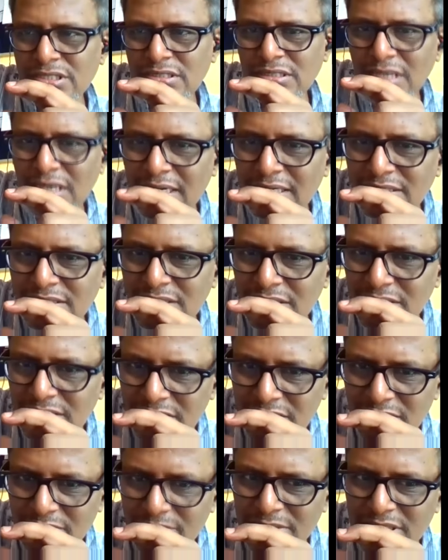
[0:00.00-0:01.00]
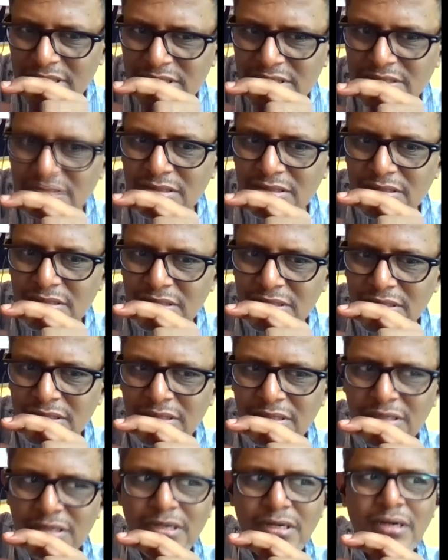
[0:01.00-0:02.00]
the continuum is the
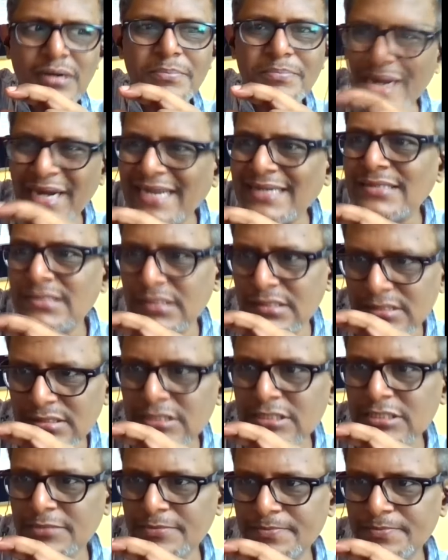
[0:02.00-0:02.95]
practice.